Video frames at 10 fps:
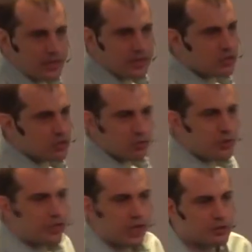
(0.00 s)
It
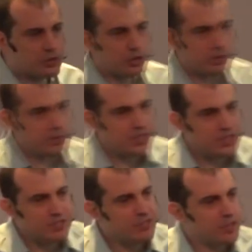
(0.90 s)
doesn't reach out to
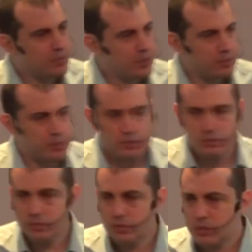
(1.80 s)
specific
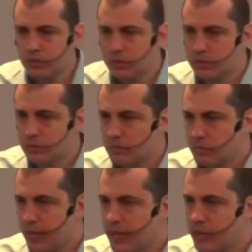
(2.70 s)
people.
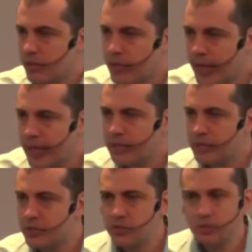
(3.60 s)
It
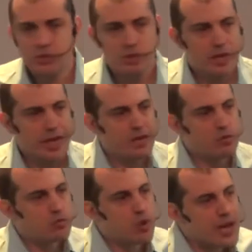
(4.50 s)
creates
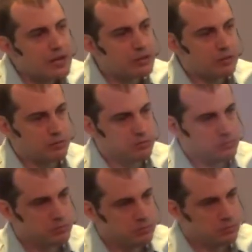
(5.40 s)
a random
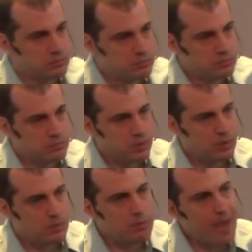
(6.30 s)

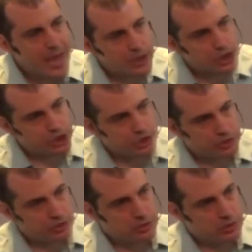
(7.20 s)
mesh
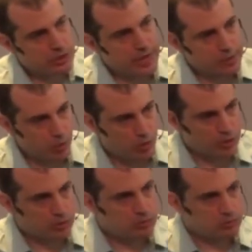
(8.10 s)

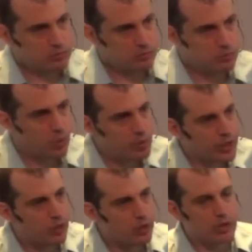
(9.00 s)
network,
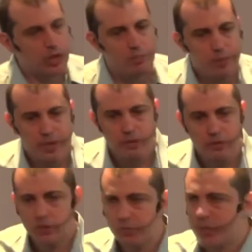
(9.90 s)
what we call a
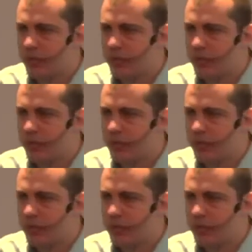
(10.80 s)
peer to